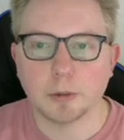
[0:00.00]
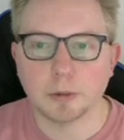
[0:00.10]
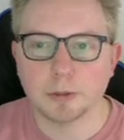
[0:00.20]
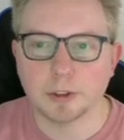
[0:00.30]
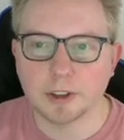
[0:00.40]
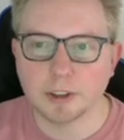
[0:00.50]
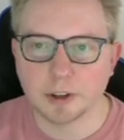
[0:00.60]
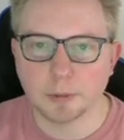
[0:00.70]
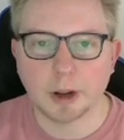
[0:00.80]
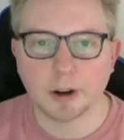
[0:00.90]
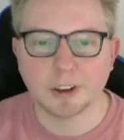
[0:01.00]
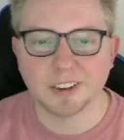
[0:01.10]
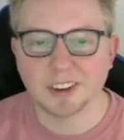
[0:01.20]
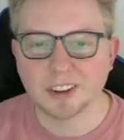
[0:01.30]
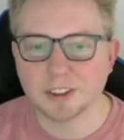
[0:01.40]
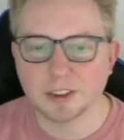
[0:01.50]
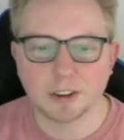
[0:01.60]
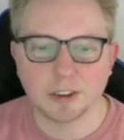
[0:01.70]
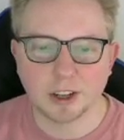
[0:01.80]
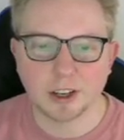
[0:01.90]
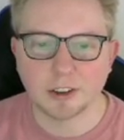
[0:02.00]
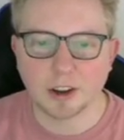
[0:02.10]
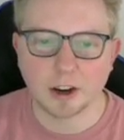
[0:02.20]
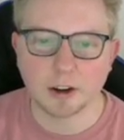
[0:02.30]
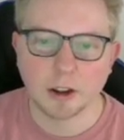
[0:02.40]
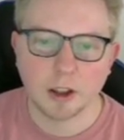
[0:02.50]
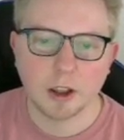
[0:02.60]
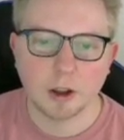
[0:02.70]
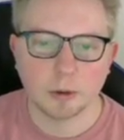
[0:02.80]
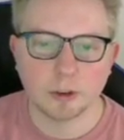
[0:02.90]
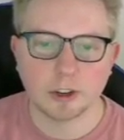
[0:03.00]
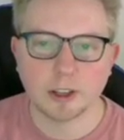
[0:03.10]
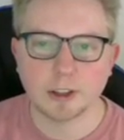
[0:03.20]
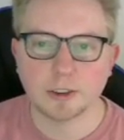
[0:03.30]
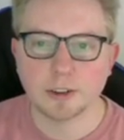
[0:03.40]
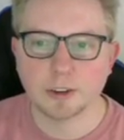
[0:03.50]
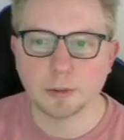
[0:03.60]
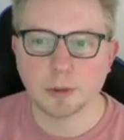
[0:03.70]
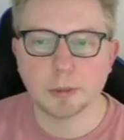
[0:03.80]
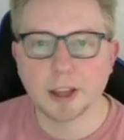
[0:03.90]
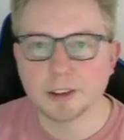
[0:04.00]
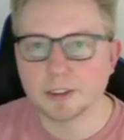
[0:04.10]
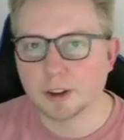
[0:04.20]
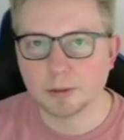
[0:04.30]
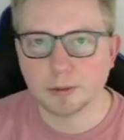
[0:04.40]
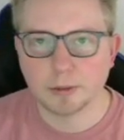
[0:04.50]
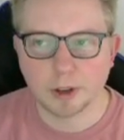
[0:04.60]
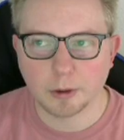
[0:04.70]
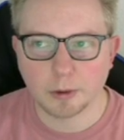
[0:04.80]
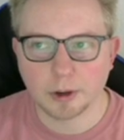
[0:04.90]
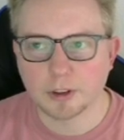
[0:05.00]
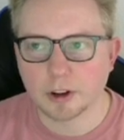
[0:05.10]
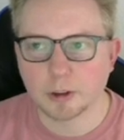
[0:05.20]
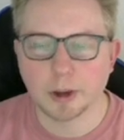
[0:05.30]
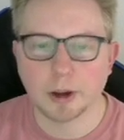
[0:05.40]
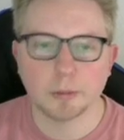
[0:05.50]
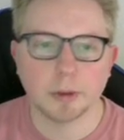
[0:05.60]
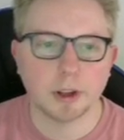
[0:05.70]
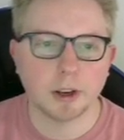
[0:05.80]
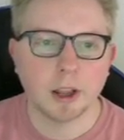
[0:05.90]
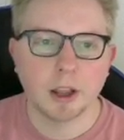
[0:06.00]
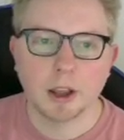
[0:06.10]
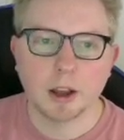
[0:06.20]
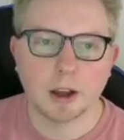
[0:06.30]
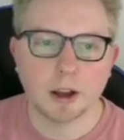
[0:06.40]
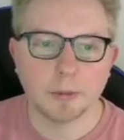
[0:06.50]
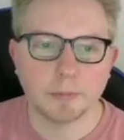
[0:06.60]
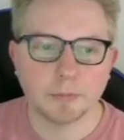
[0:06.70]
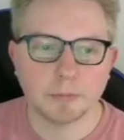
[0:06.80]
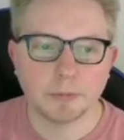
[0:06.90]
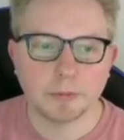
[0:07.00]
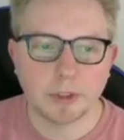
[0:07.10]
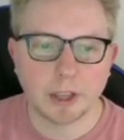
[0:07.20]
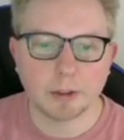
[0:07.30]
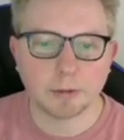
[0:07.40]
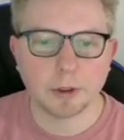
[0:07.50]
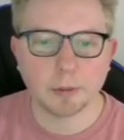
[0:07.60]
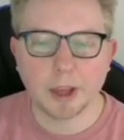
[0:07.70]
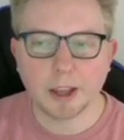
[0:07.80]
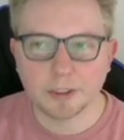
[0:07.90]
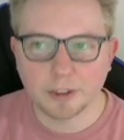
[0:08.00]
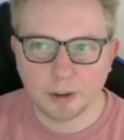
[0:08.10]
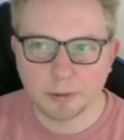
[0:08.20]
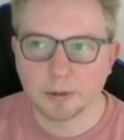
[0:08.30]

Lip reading: moves a decent amount until he starts getting tired, which is some of the bad stuff that I want to talk about. But yeah, for the bad stuff,